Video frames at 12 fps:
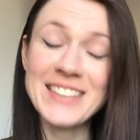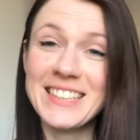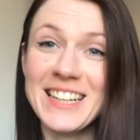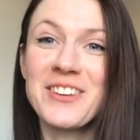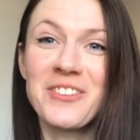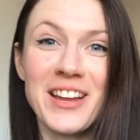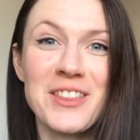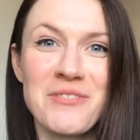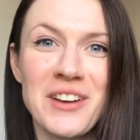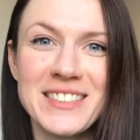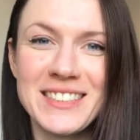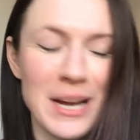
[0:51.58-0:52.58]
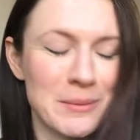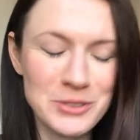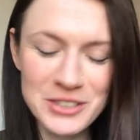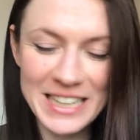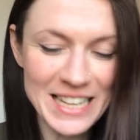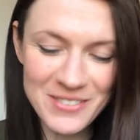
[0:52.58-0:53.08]
I said it right the first time.
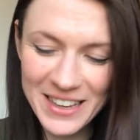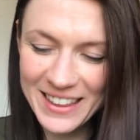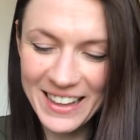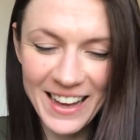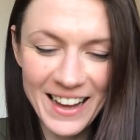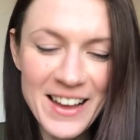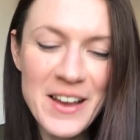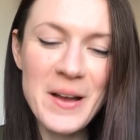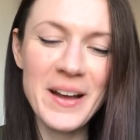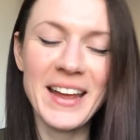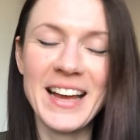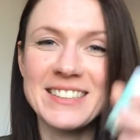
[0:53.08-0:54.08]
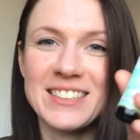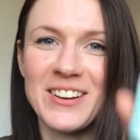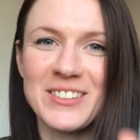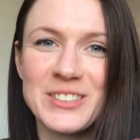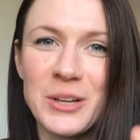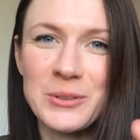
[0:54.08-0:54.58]
Just leave it at that. Okay, so
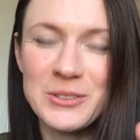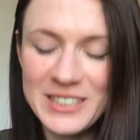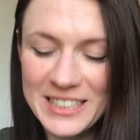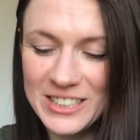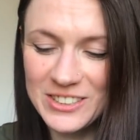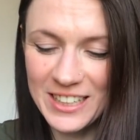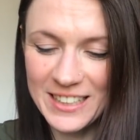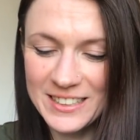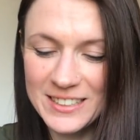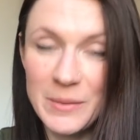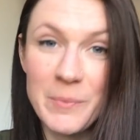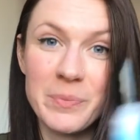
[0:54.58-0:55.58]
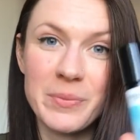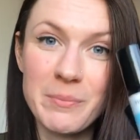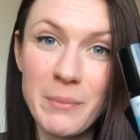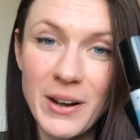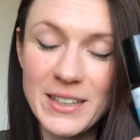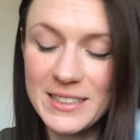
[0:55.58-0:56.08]
total de stress
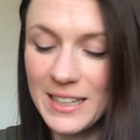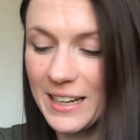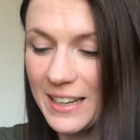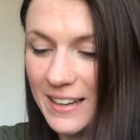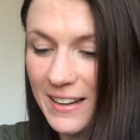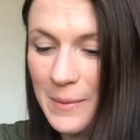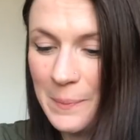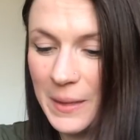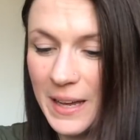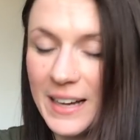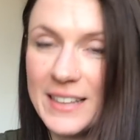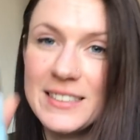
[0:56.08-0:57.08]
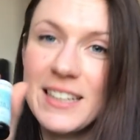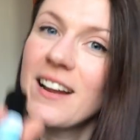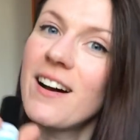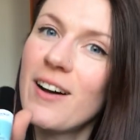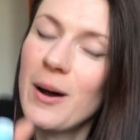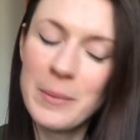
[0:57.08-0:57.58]
mind clear and inner
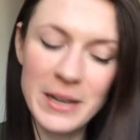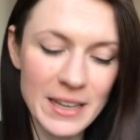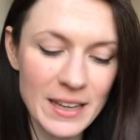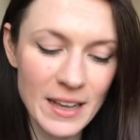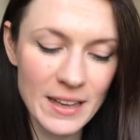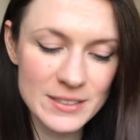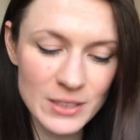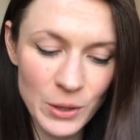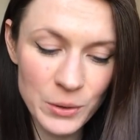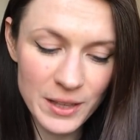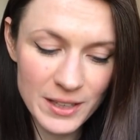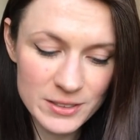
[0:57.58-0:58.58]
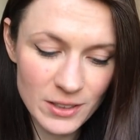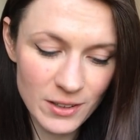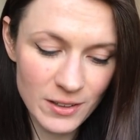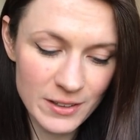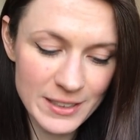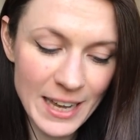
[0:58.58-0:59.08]
harmony so these
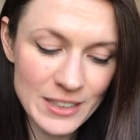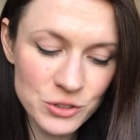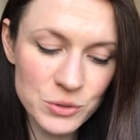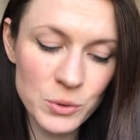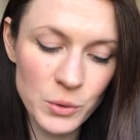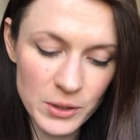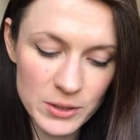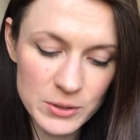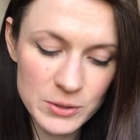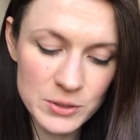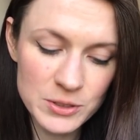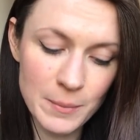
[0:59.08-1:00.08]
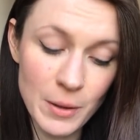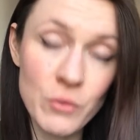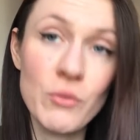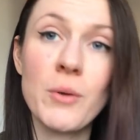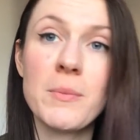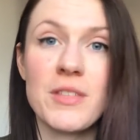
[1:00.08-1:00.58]
are natural oils
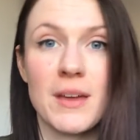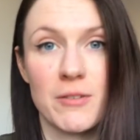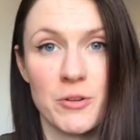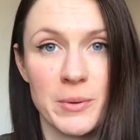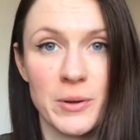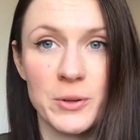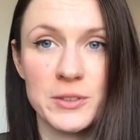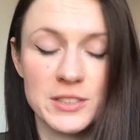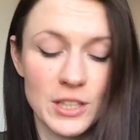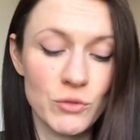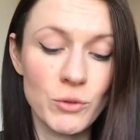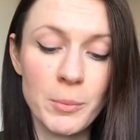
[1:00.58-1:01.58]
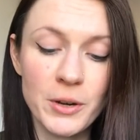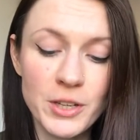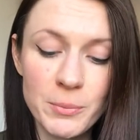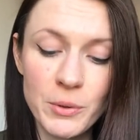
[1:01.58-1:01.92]
aromatherapy oils that you rub on your